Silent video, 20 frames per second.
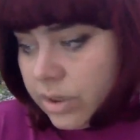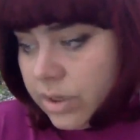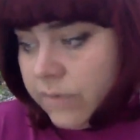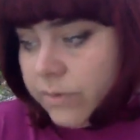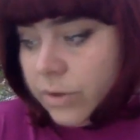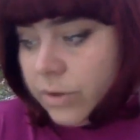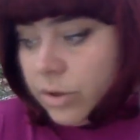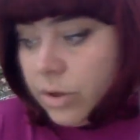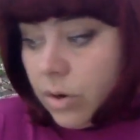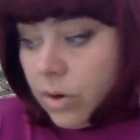
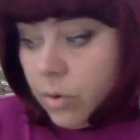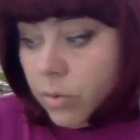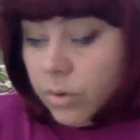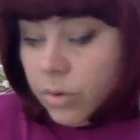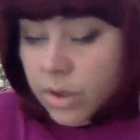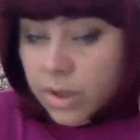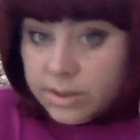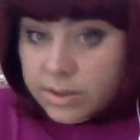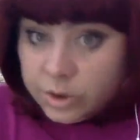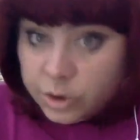even though
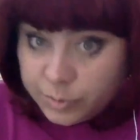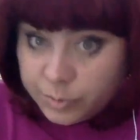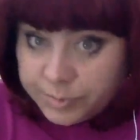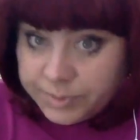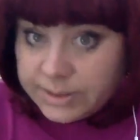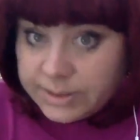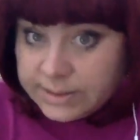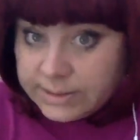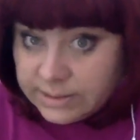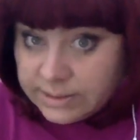
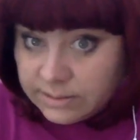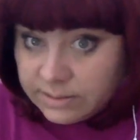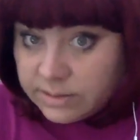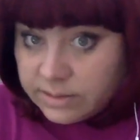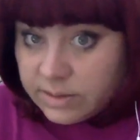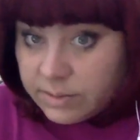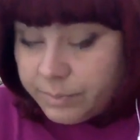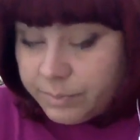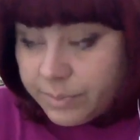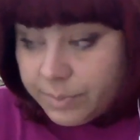Jupiter and
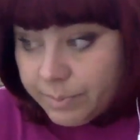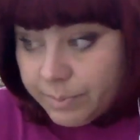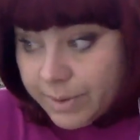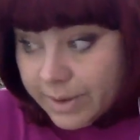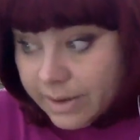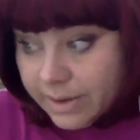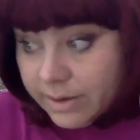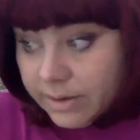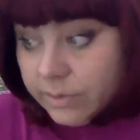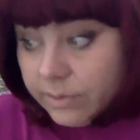Saturn are
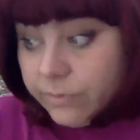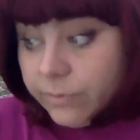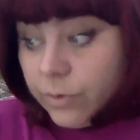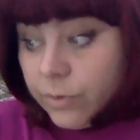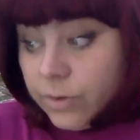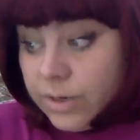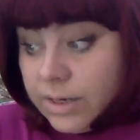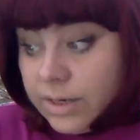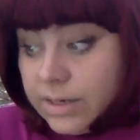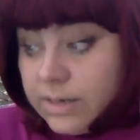preparing
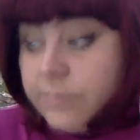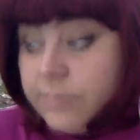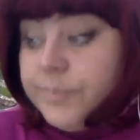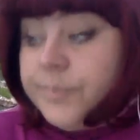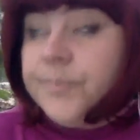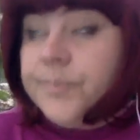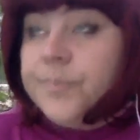for their